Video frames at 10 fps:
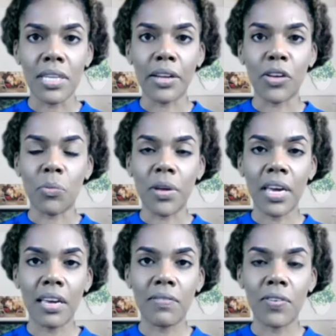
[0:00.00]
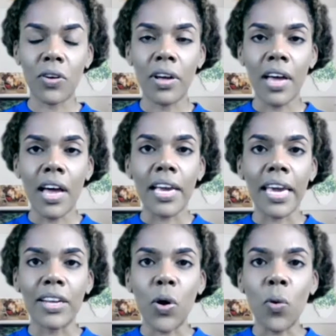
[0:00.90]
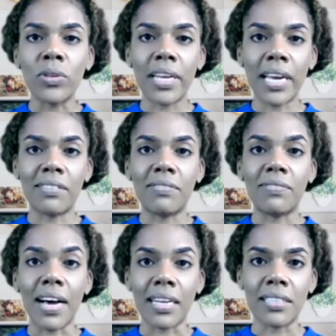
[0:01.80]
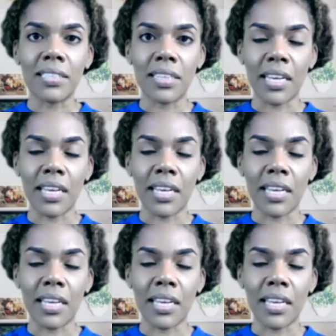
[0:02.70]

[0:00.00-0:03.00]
and your behavior can only advance